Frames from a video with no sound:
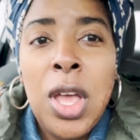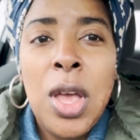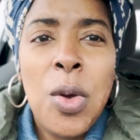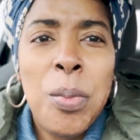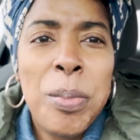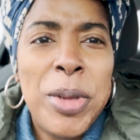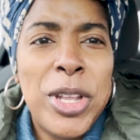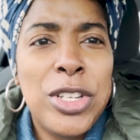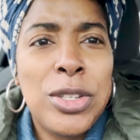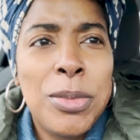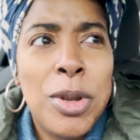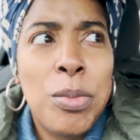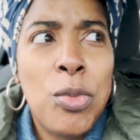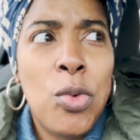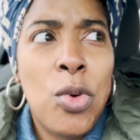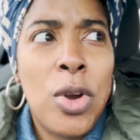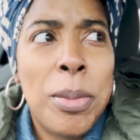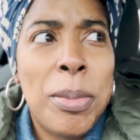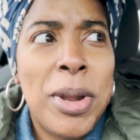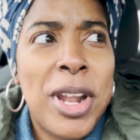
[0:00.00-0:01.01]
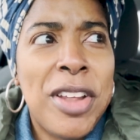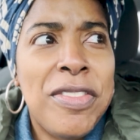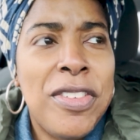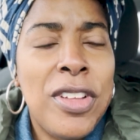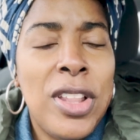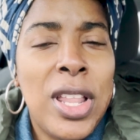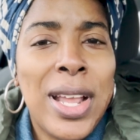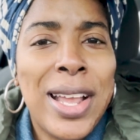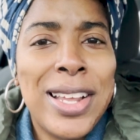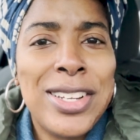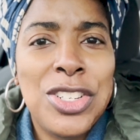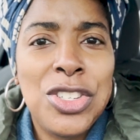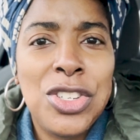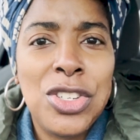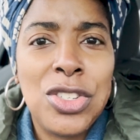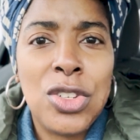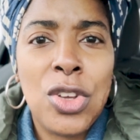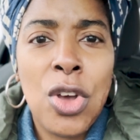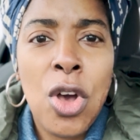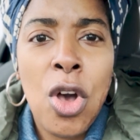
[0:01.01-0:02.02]
Benjamin Moore, but I feel like I should
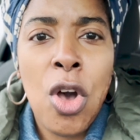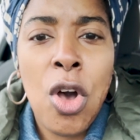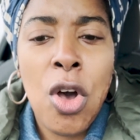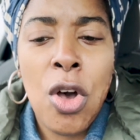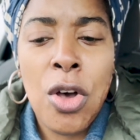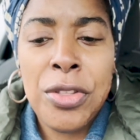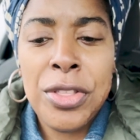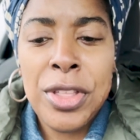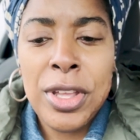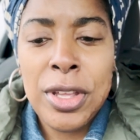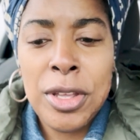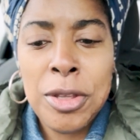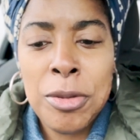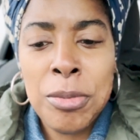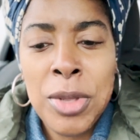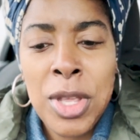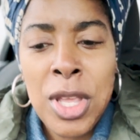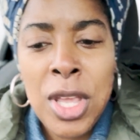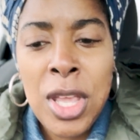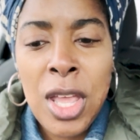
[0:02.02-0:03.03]
just call them